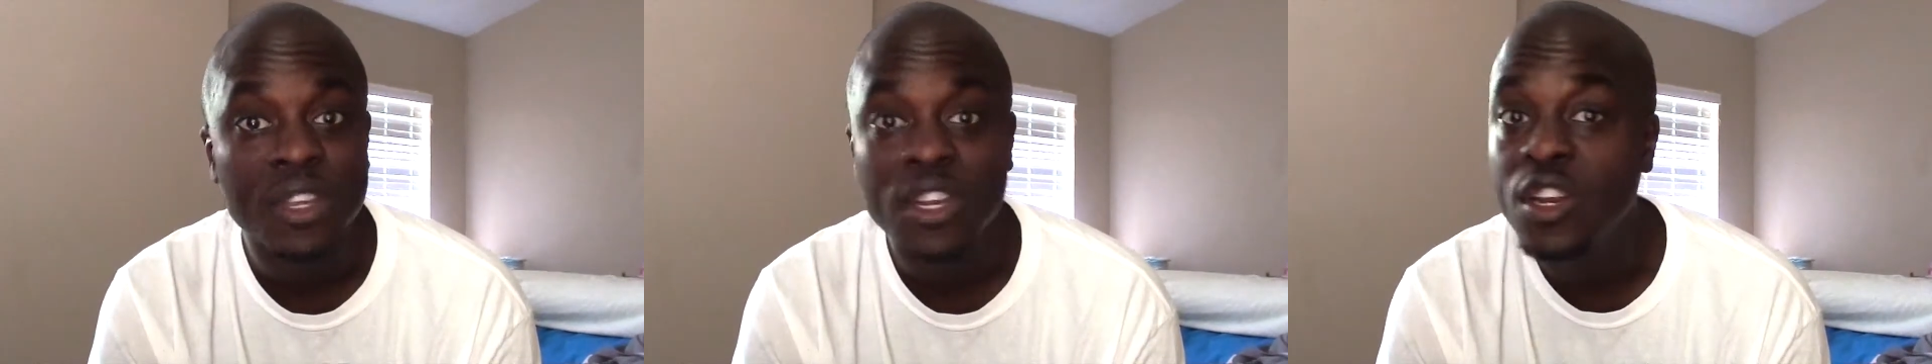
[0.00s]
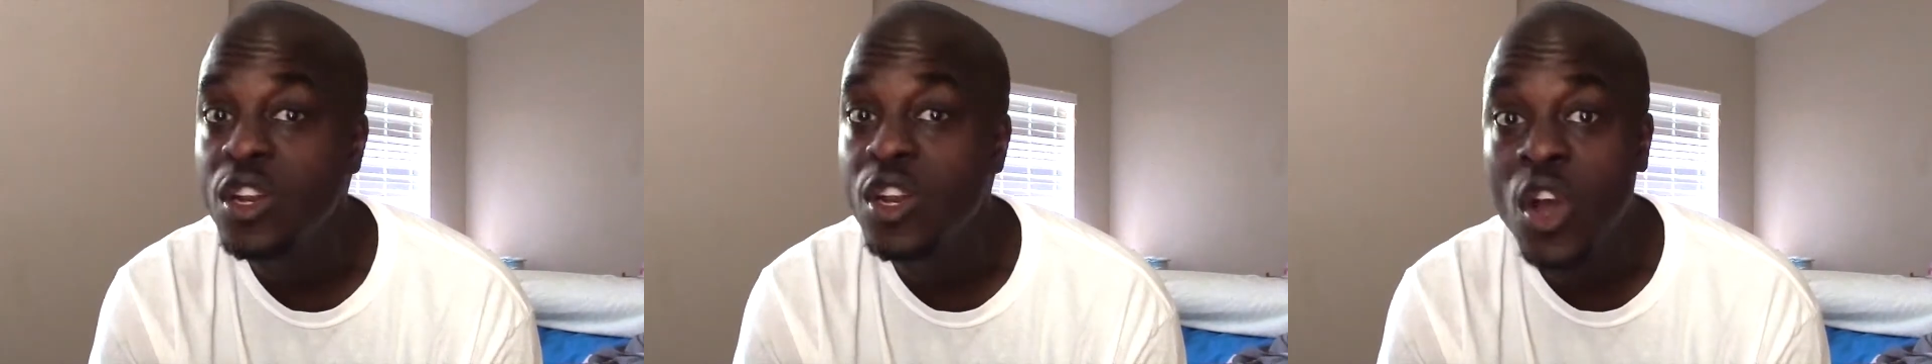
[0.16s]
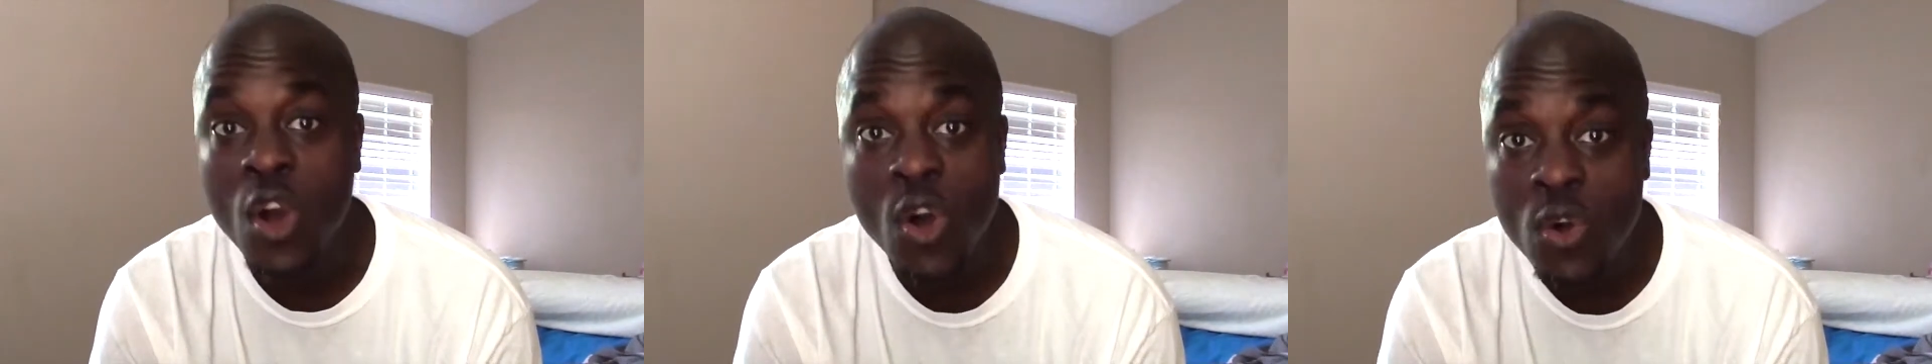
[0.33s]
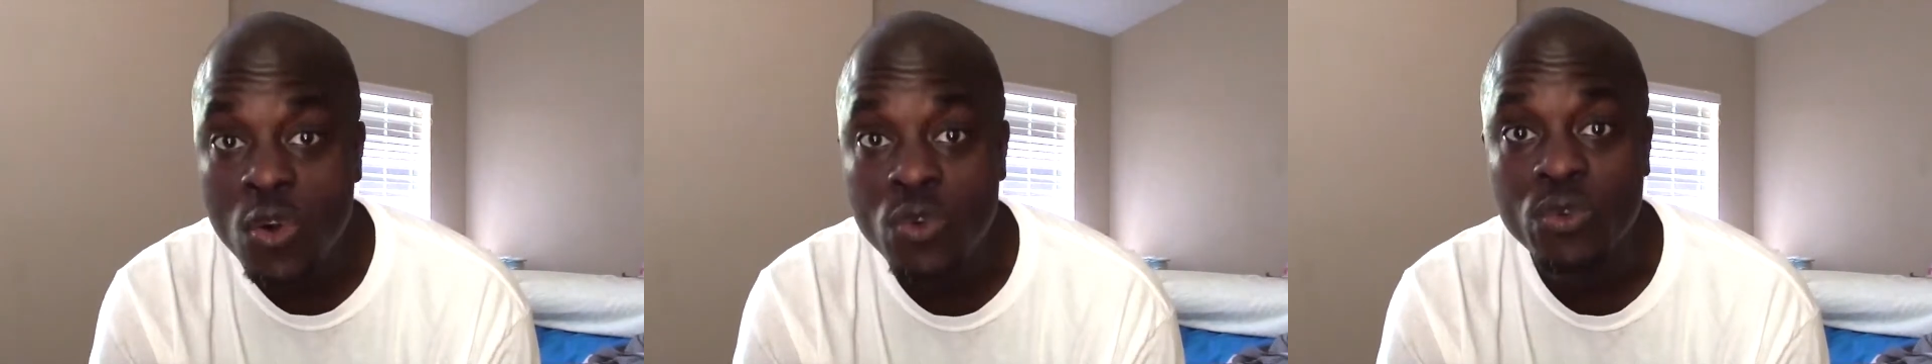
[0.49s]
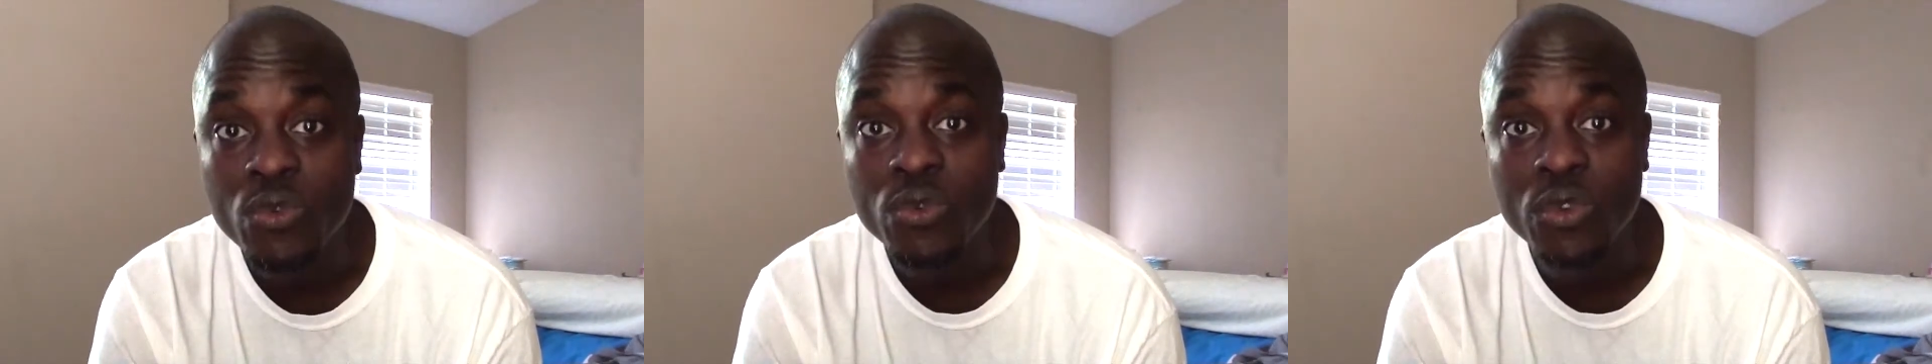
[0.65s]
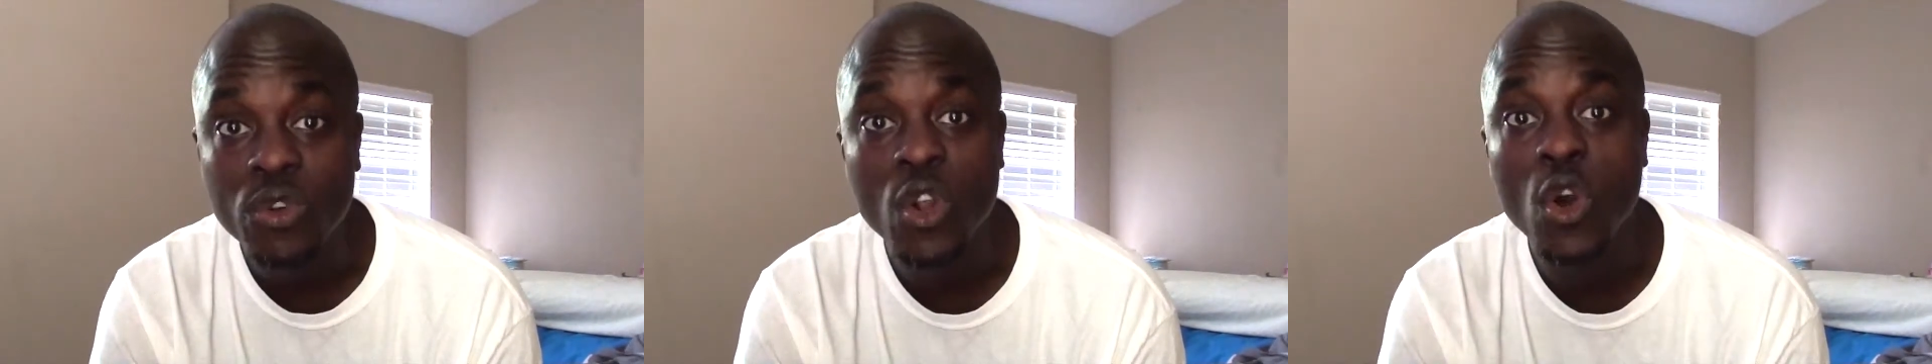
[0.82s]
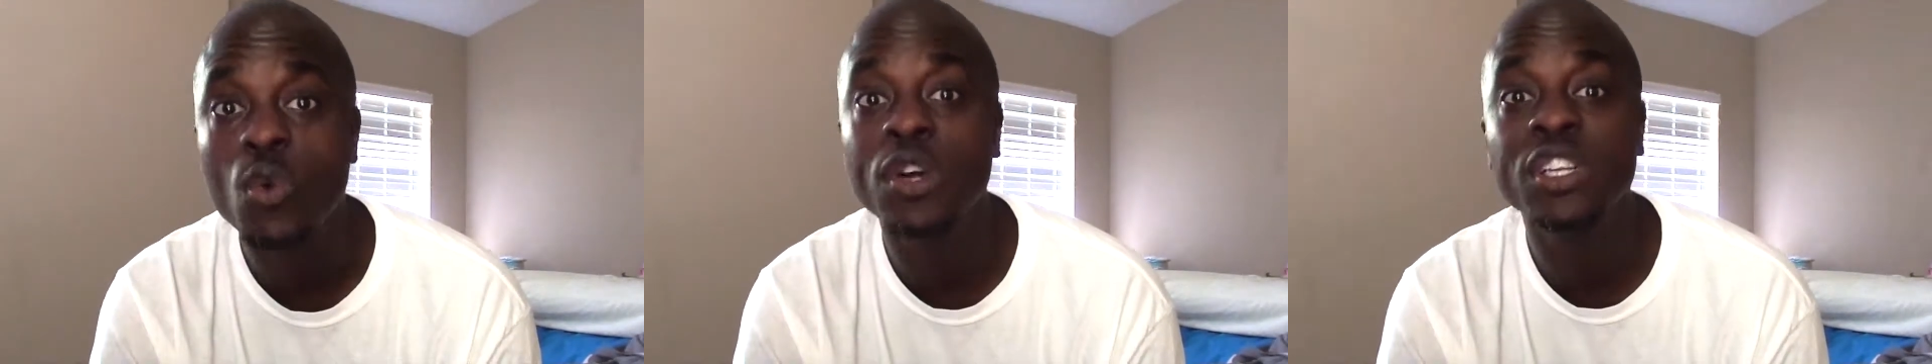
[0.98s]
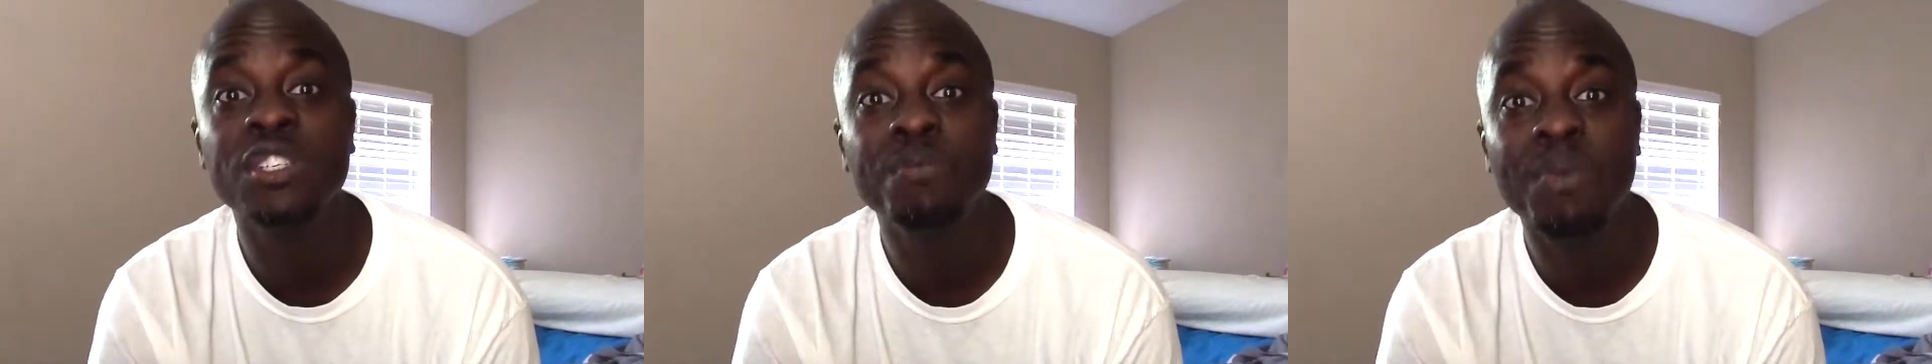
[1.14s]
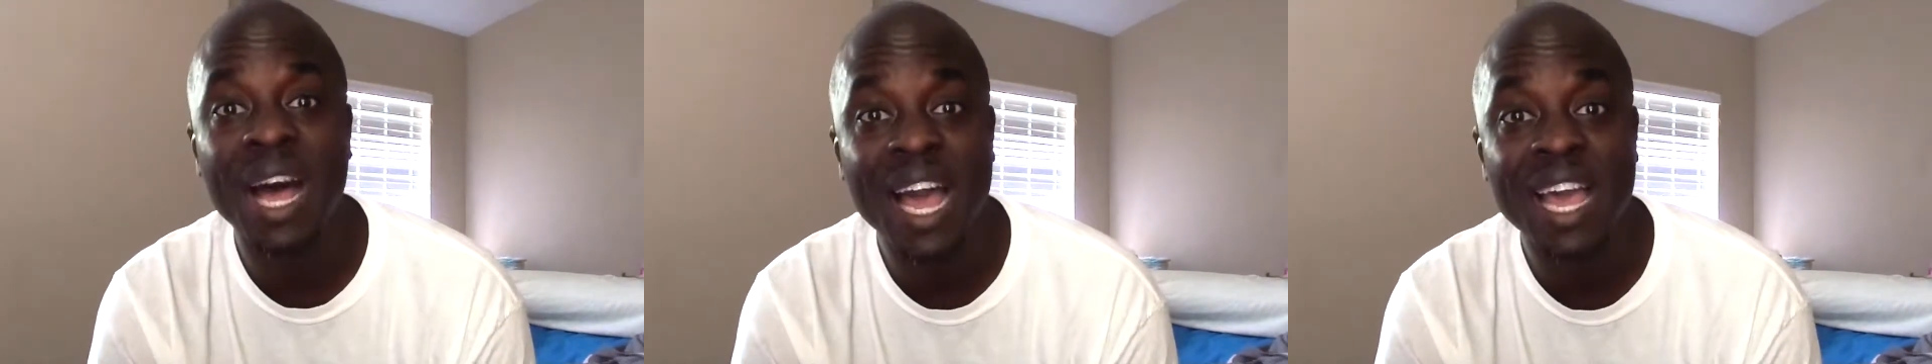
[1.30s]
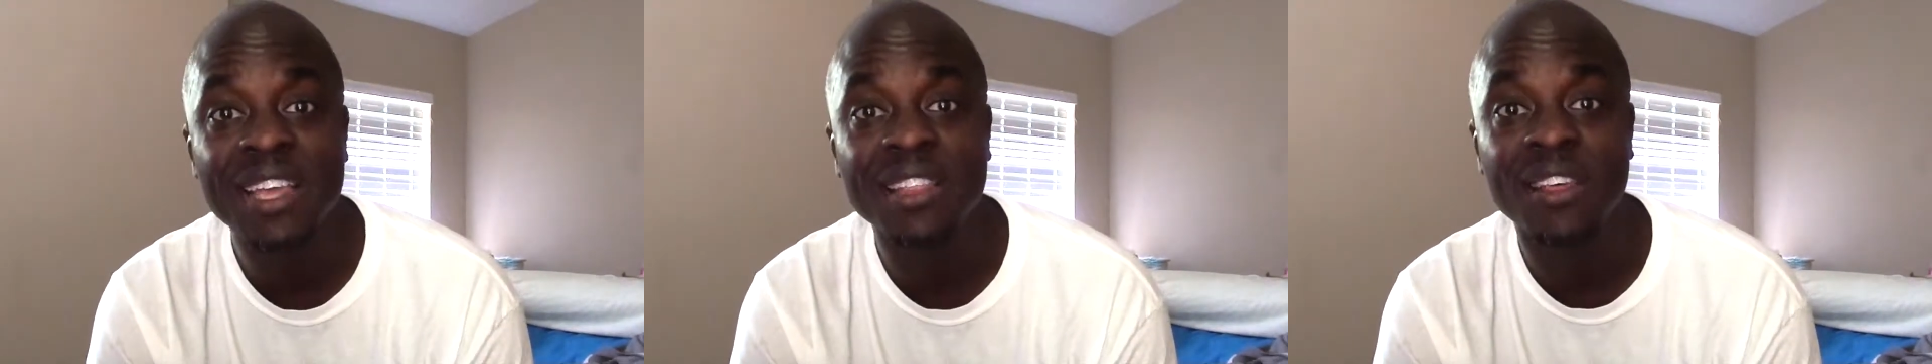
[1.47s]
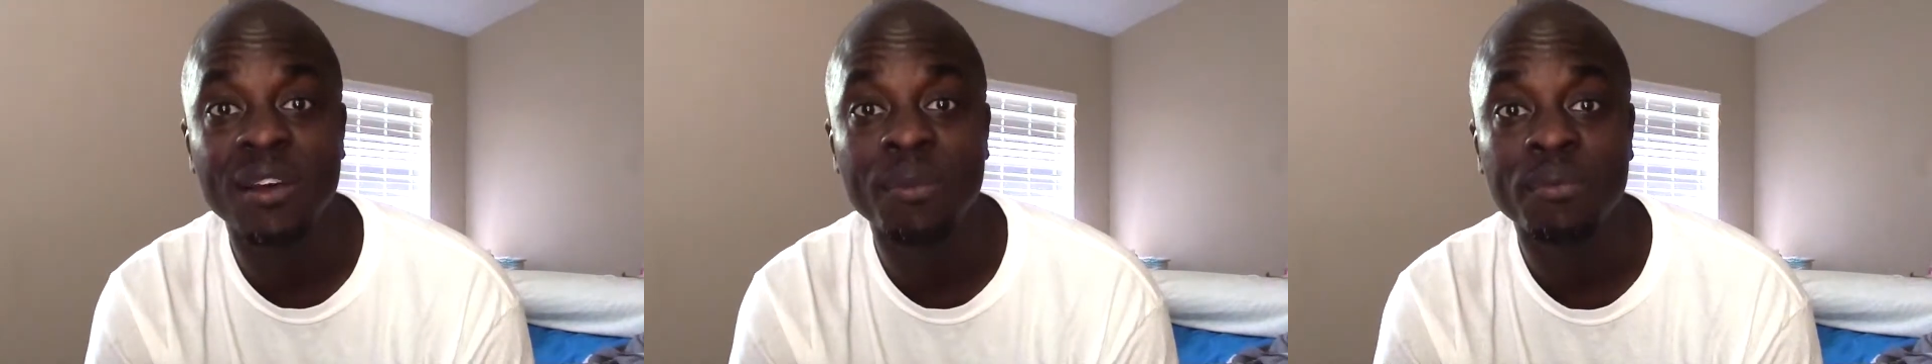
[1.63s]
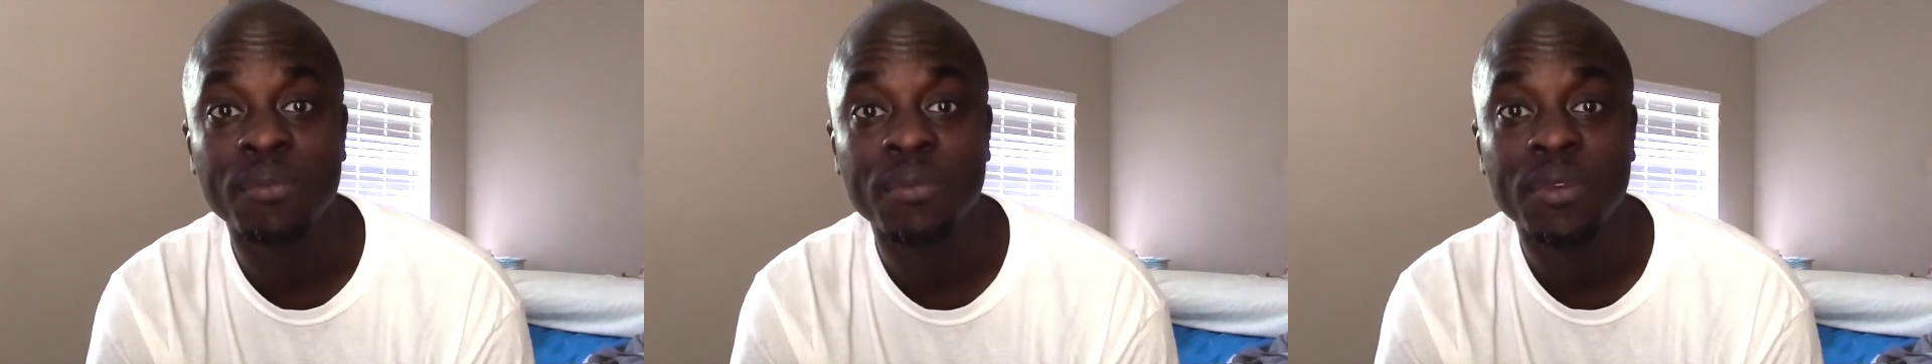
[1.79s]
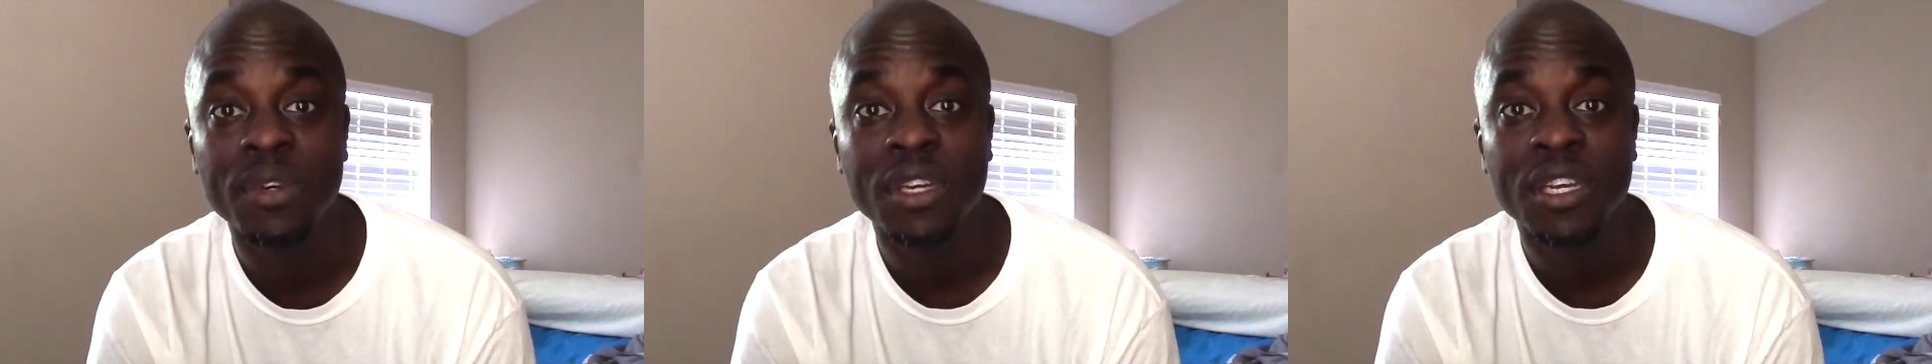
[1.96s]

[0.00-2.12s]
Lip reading: No one's buying them.